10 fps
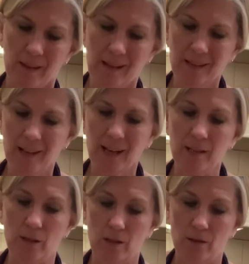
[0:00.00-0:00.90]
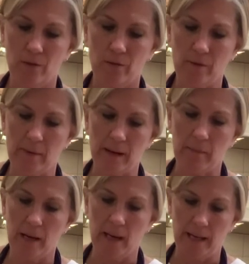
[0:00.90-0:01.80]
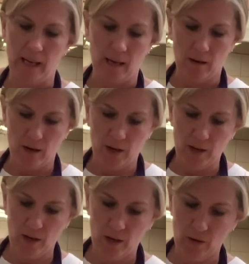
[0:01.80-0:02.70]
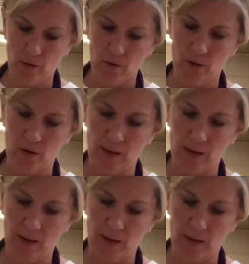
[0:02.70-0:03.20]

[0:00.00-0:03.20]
things that I do for my body are huge,